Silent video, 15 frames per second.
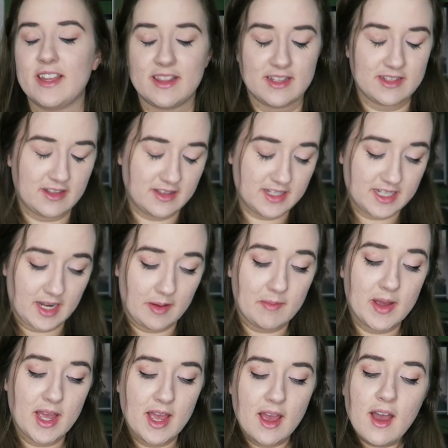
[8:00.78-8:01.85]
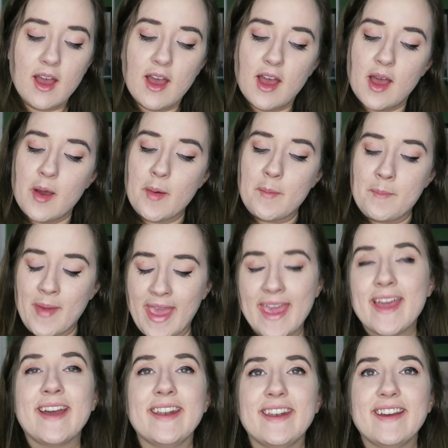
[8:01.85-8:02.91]
like this all the time.
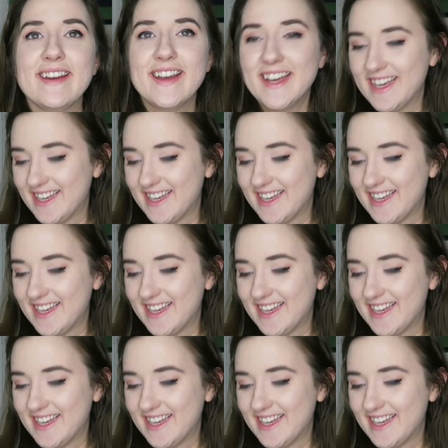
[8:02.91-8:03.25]
Man.